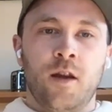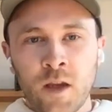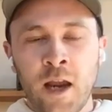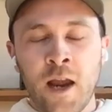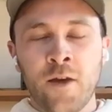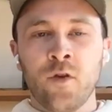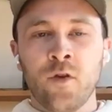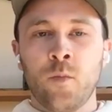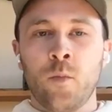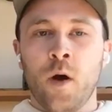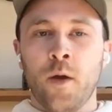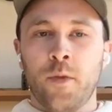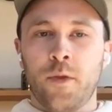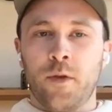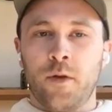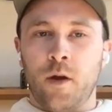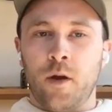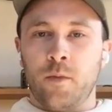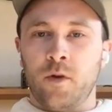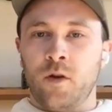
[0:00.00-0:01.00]
Every month
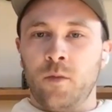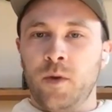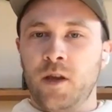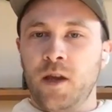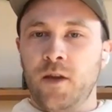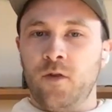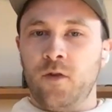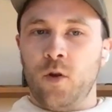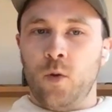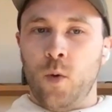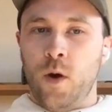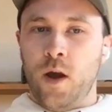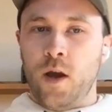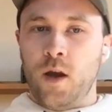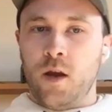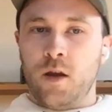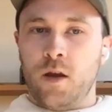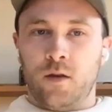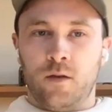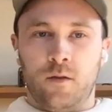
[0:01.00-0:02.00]
I'm going to be giving
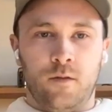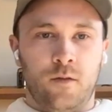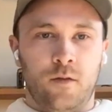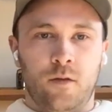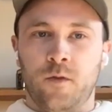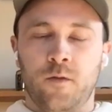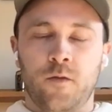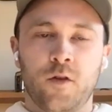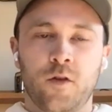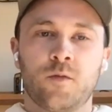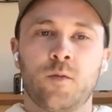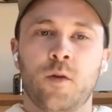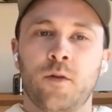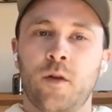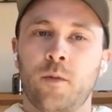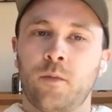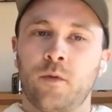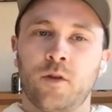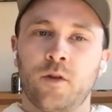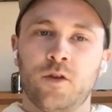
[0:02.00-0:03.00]
away, the first month
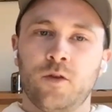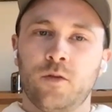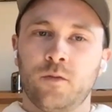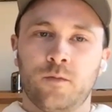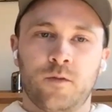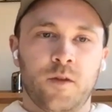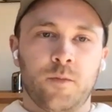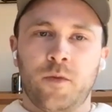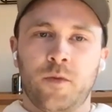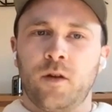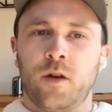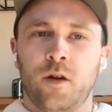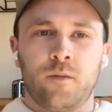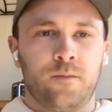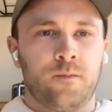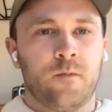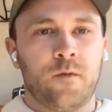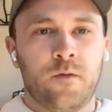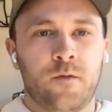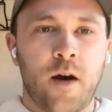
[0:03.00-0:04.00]
I'm going to do something like
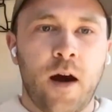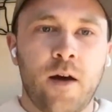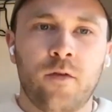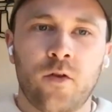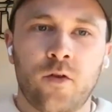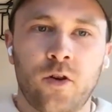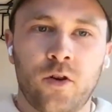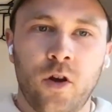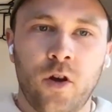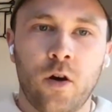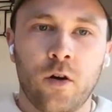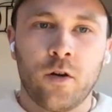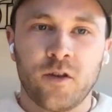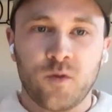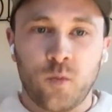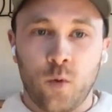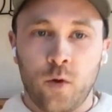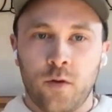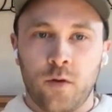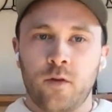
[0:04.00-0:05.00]

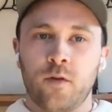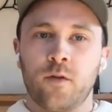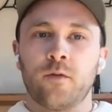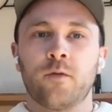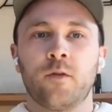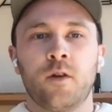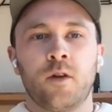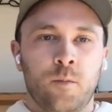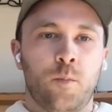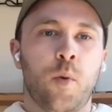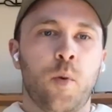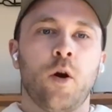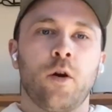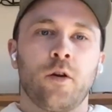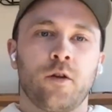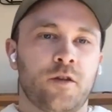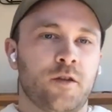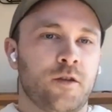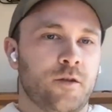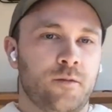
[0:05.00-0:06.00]
$500 worth of
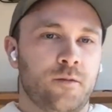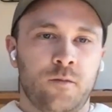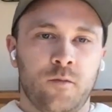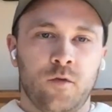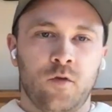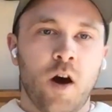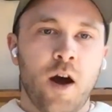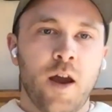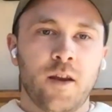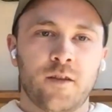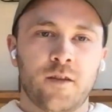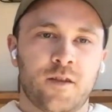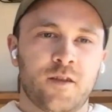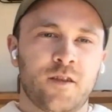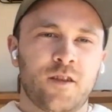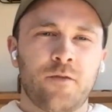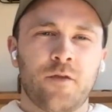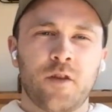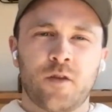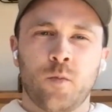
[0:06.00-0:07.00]
parts, lights,
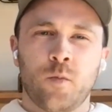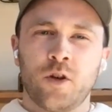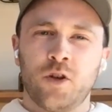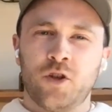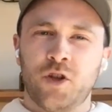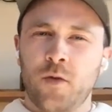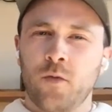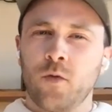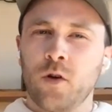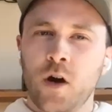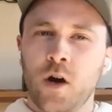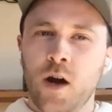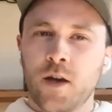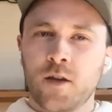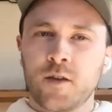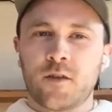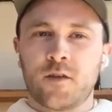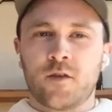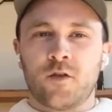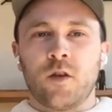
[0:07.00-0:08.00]
stuff that's more
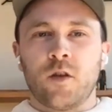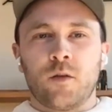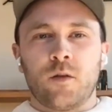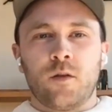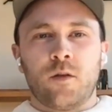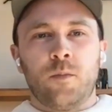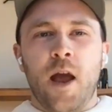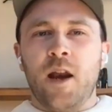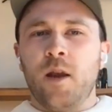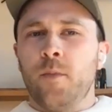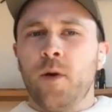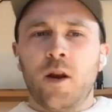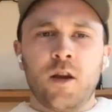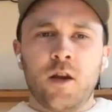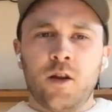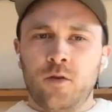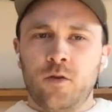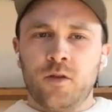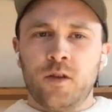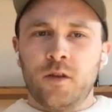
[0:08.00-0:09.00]
generalized so that anybody
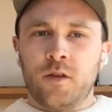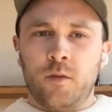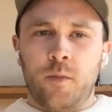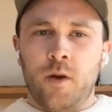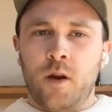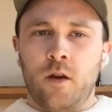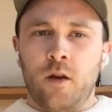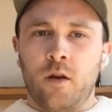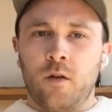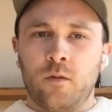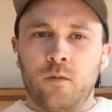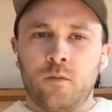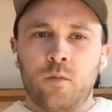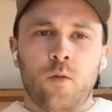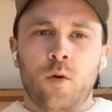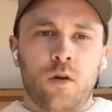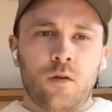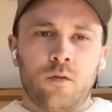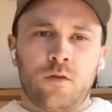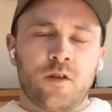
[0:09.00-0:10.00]
could use it depending on
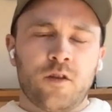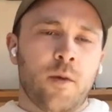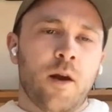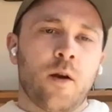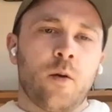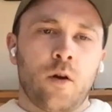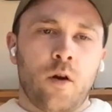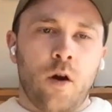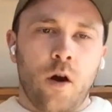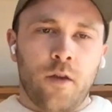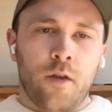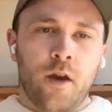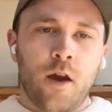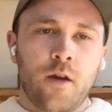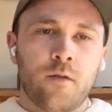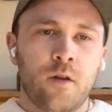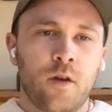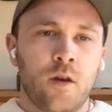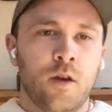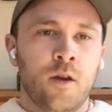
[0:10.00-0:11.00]
doesn't matter what car they have.